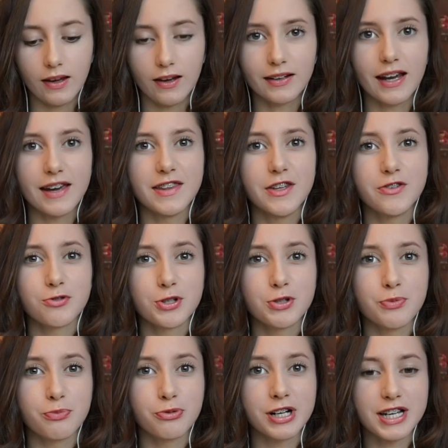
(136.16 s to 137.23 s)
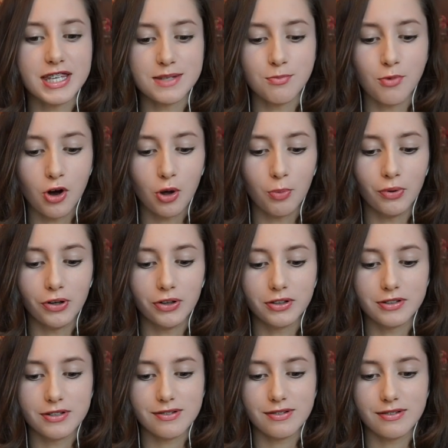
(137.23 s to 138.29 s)
Okay, these runs are pretty small, but
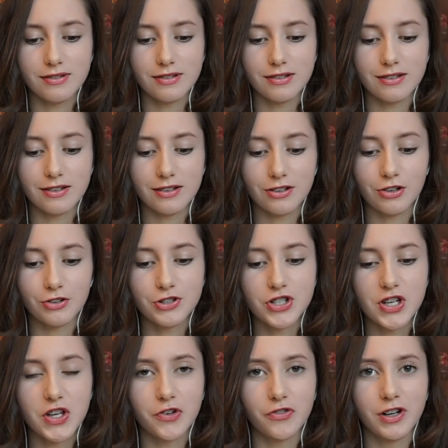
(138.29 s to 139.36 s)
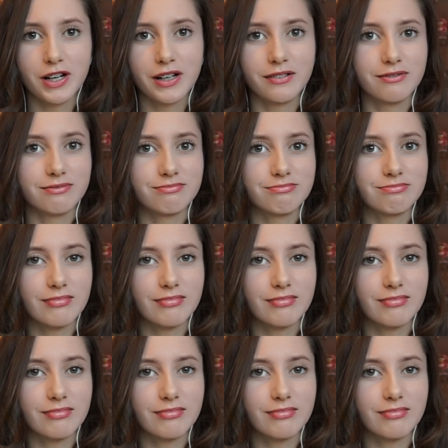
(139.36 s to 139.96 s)
considering